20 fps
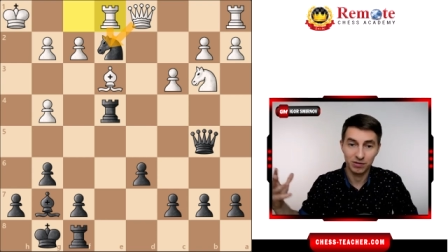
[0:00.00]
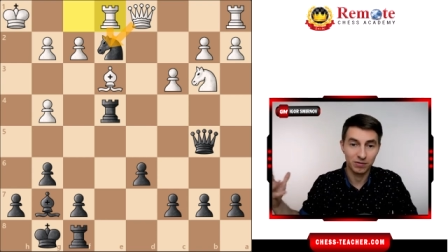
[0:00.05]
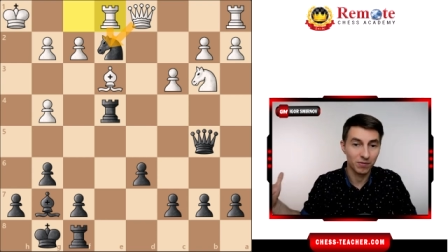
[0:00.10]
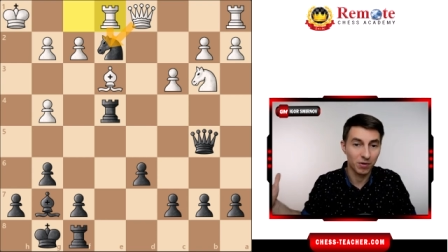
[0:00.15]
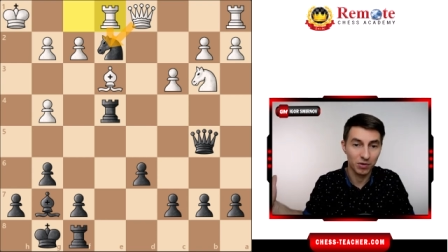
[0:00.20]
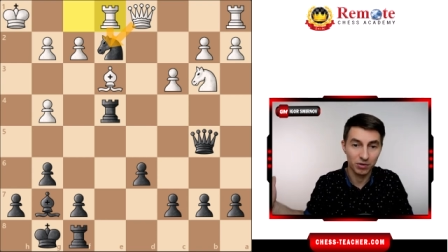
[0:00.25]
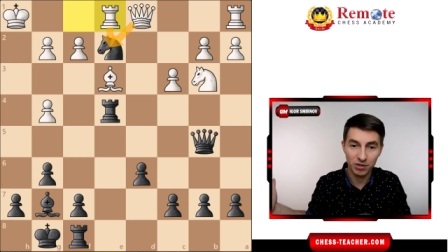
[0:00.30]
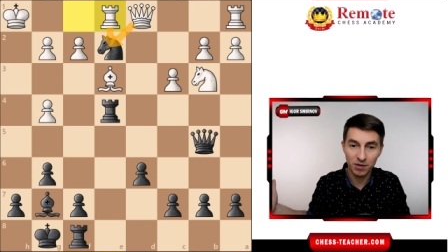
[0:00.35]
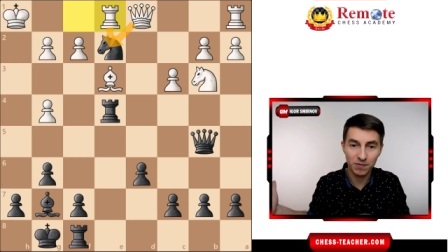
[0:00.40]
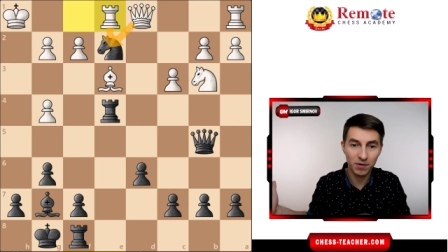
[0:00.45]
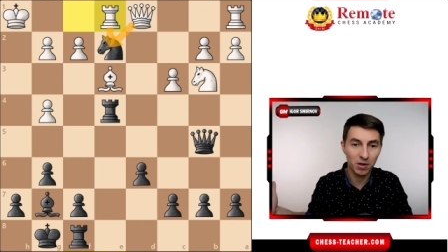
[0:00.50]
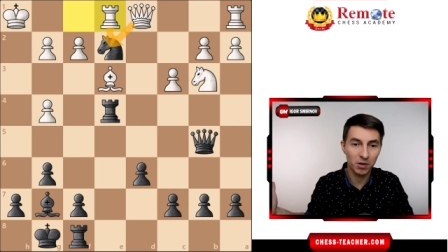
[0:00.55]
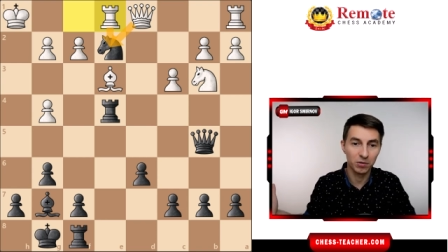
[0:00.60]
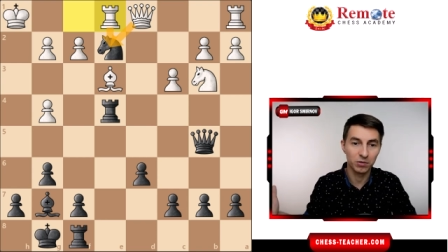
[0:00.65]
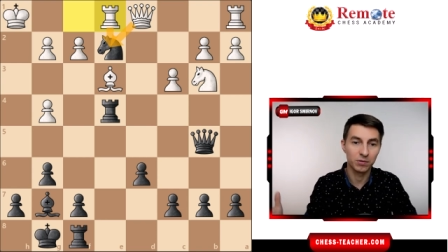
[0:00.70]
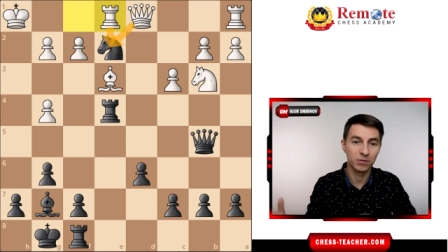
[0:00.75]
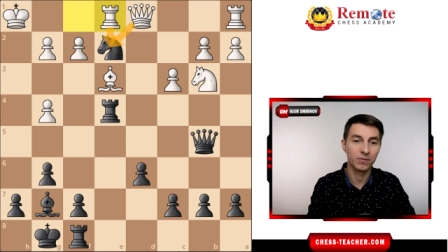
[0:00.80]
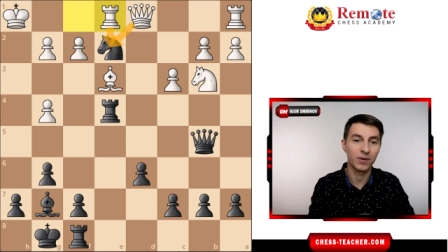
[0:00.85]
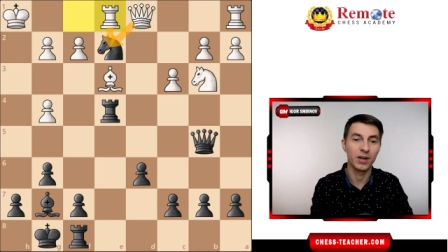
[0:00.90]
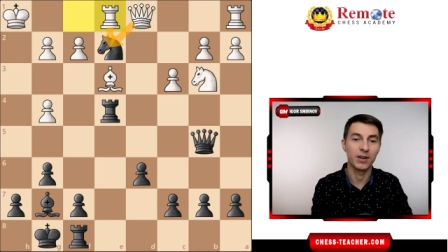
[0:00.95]
very difficult
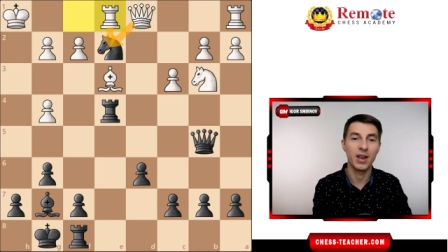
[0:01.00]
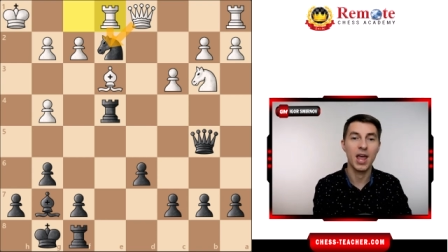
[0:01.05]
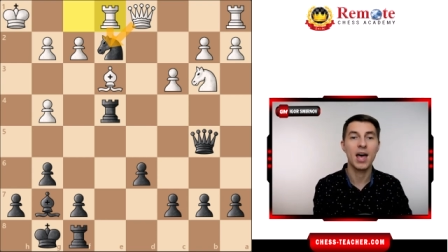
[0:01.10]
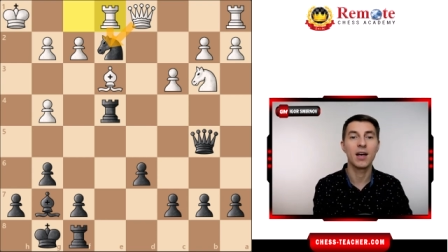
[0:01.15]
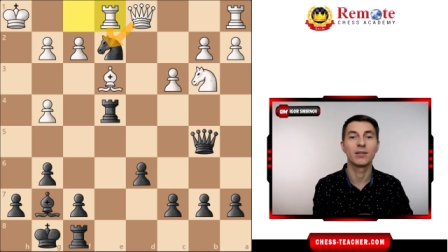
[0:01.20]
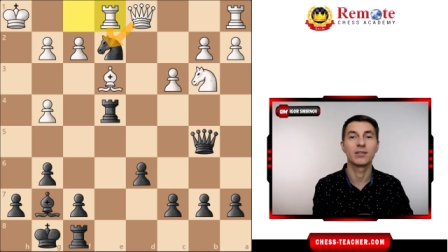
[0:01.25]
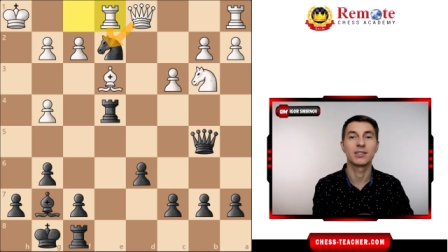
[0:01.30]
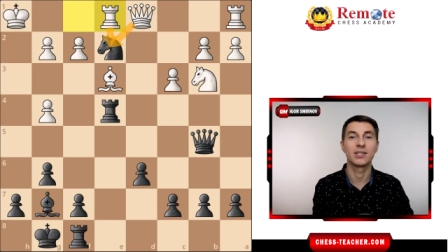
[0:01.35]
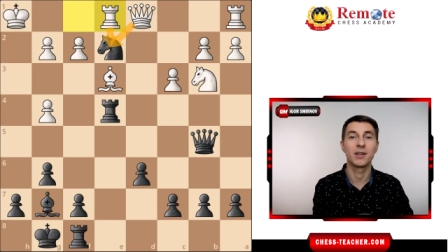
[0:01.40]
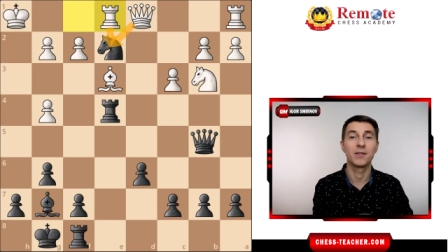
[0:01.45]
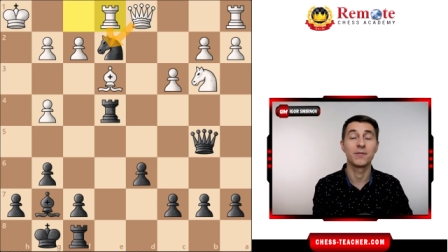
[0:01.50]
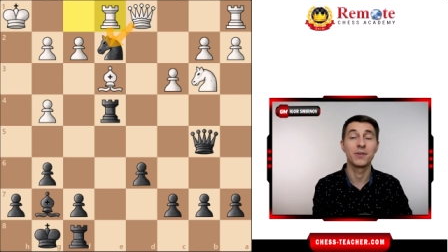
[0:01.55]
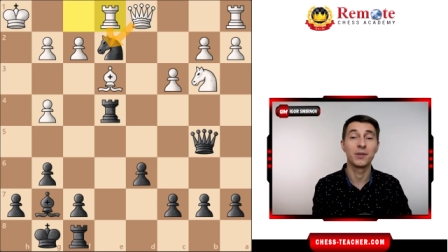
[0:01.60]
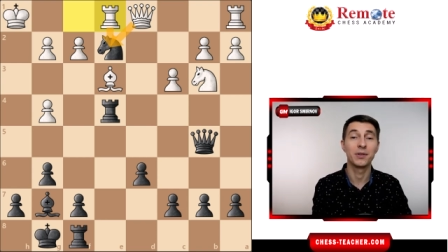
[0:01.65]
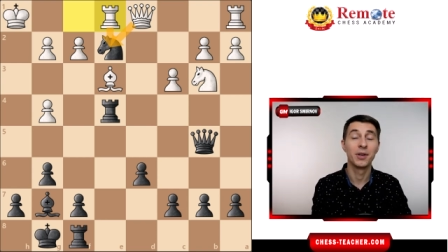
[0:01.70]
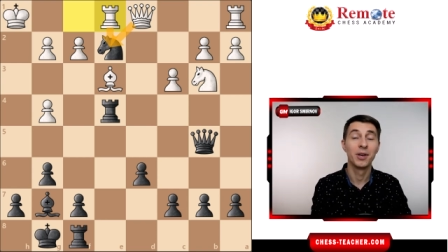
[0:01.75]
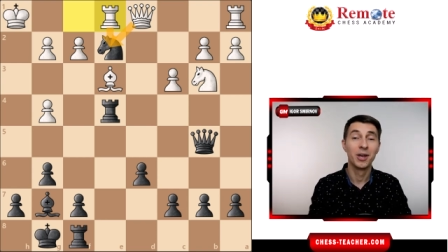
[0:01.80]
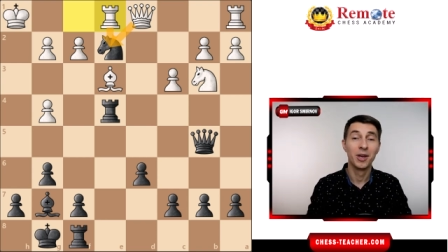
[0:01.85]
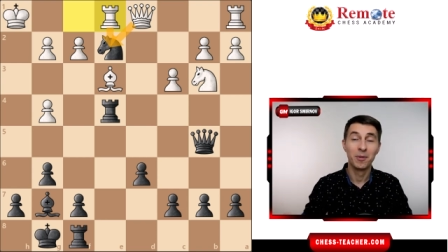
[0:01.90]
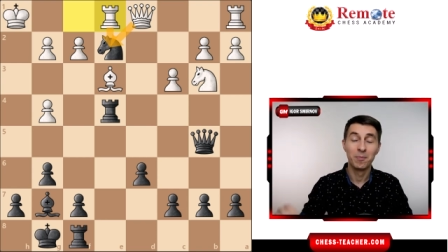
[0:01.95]
to find out something,
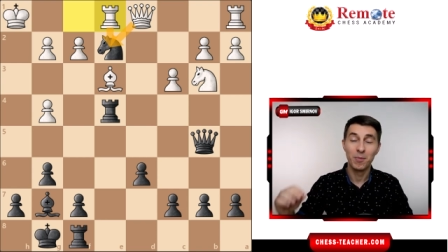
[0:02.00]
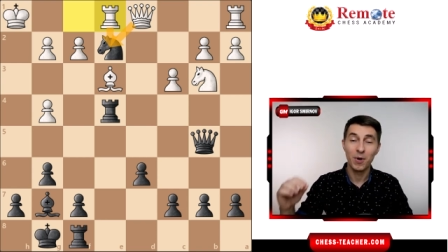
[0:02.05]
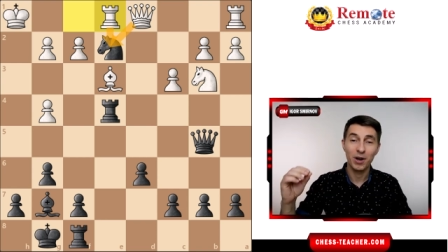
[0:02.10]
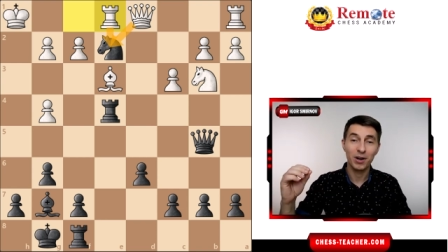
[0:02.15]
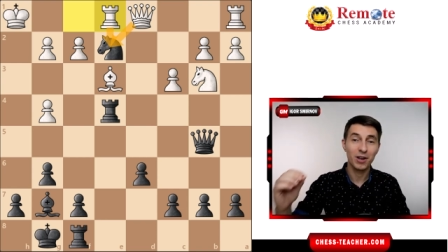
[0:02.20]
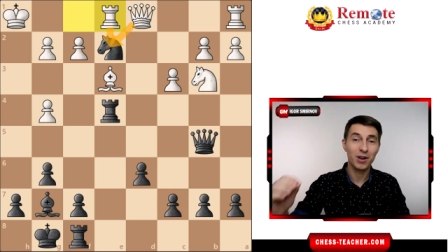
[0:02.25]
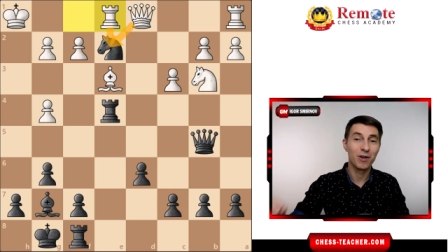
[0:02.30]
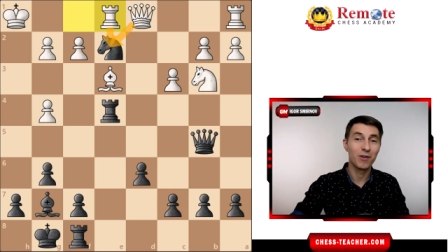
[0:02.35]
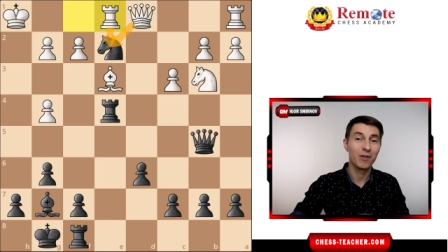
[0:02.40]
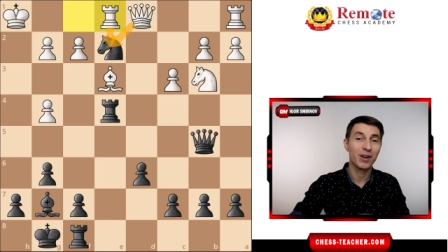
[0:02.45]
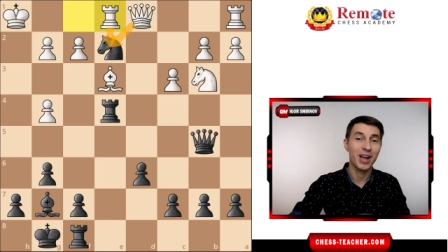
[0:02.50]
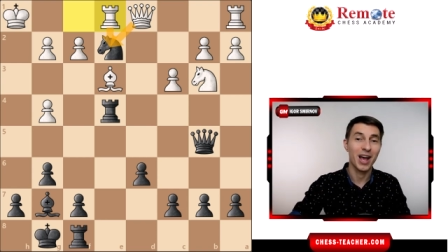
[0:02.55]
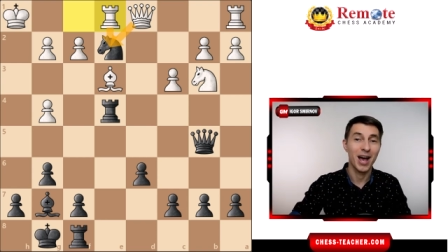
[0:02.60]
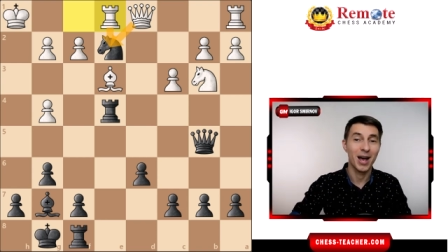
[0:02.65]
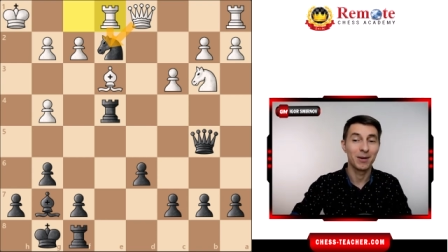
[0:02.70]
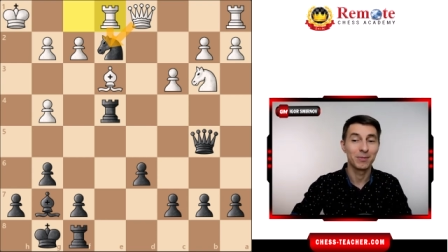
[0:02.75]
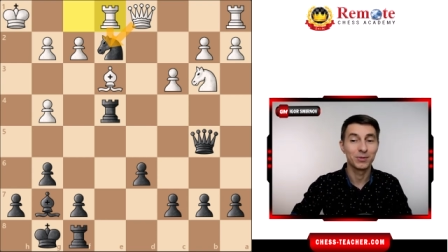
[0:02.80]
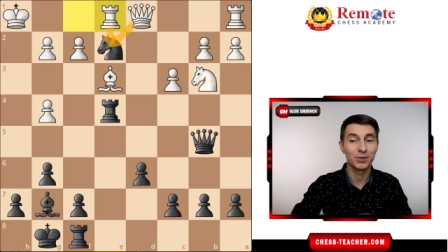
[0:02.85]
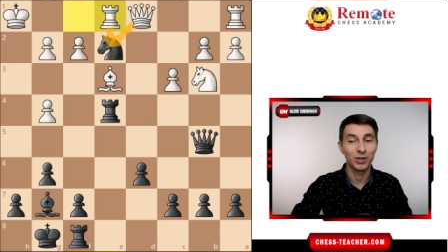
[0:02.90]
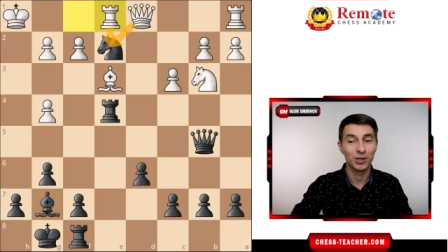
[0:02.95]
but here
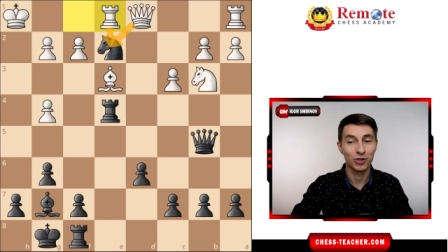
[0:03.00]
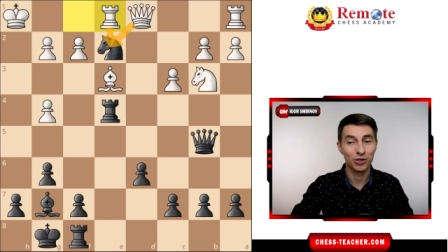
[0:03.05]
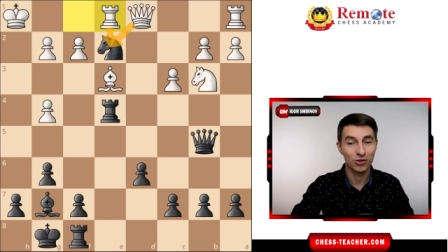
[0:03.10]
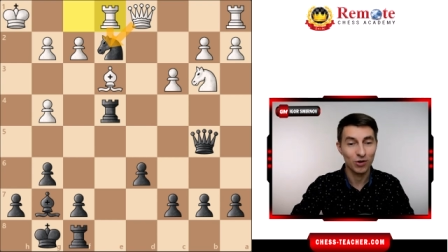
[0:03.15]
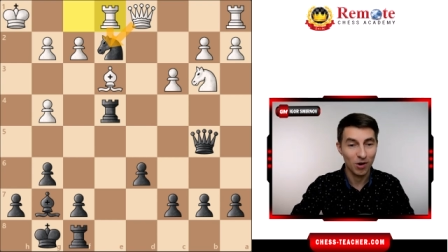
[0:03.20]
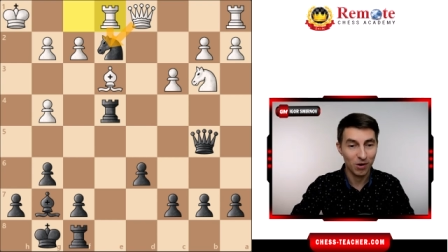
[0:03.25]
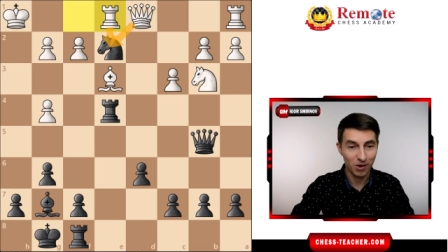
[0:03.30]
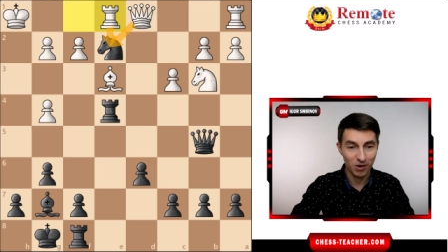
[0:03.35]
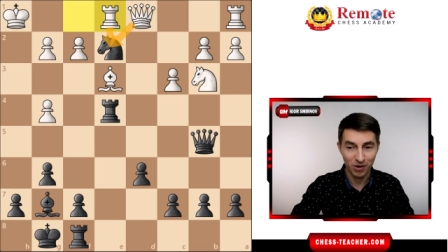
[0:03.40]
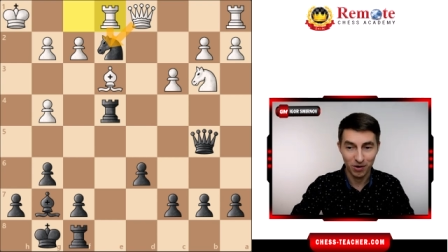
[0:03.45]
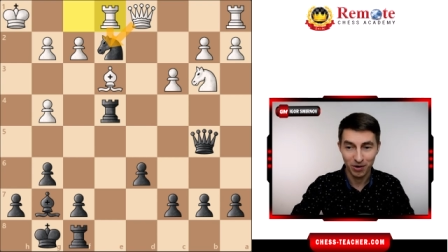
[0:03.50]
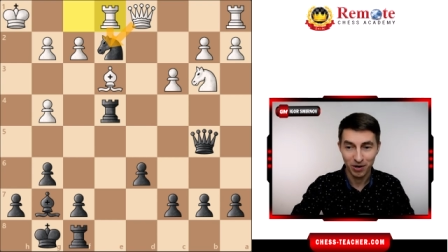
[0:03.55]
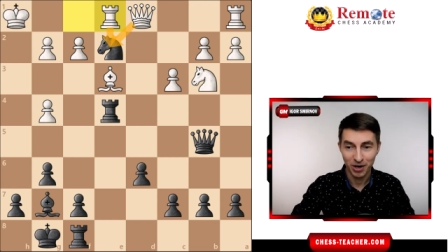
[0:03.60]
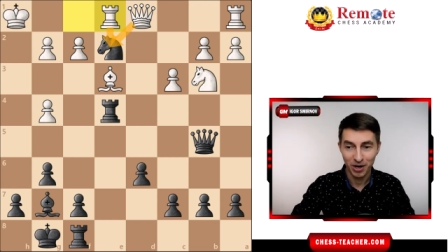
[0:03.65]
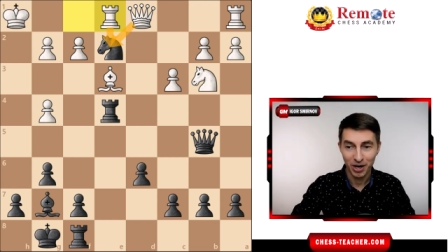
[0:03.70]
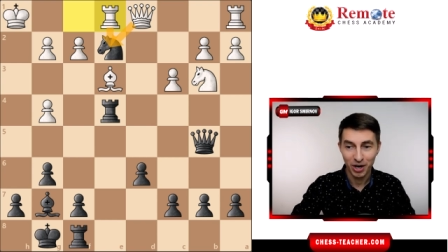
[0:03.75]
comes a shocker.